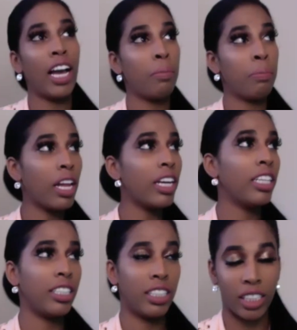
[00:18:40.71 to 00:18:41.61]
applaud
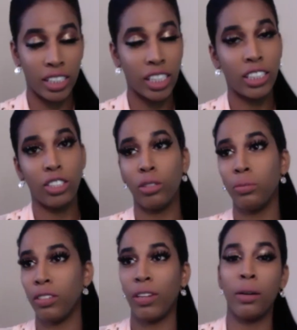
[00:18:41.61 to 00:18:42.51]
his success in
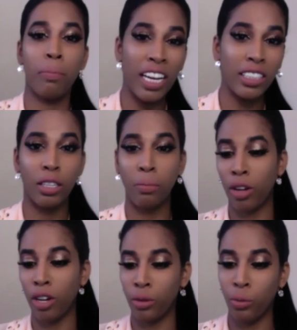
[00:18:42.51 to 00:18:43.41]
terms of like
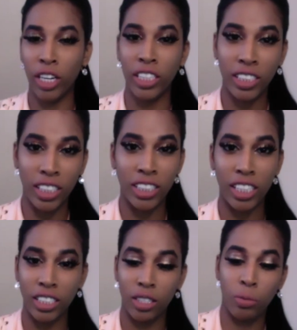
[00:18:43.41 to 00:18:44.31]
basketball, and where his
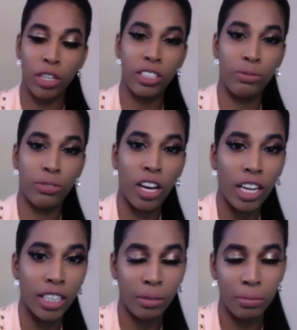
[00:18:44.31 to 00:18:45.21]
success, where he
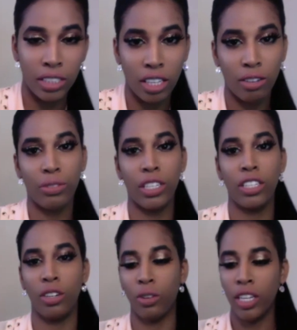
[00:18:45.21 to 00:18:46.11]
gunned himself,
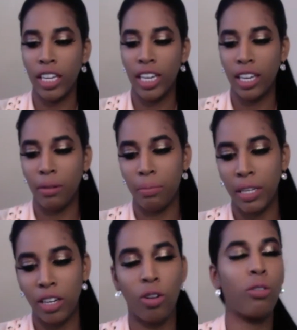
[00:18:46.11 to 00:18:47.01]
and, him
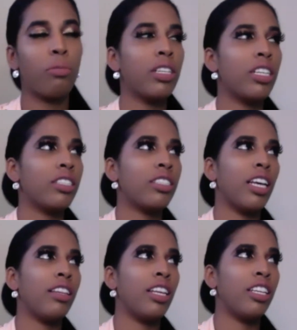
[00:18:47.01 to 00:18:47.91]
being homeless,
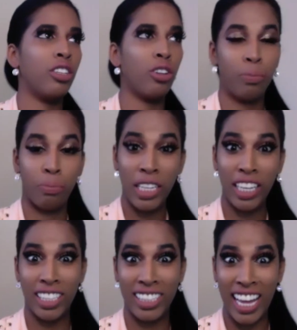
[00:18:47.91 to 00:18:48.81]
and then,
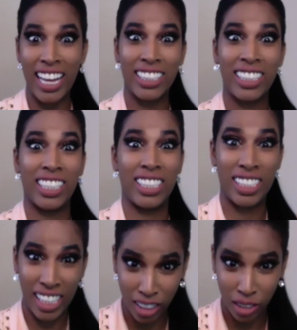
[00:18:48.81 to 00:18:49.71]
being that
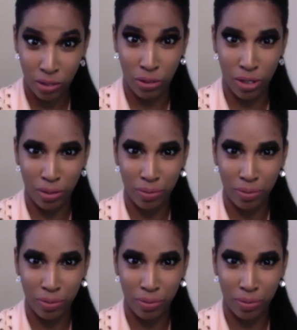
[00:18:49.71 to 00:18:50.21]
successful.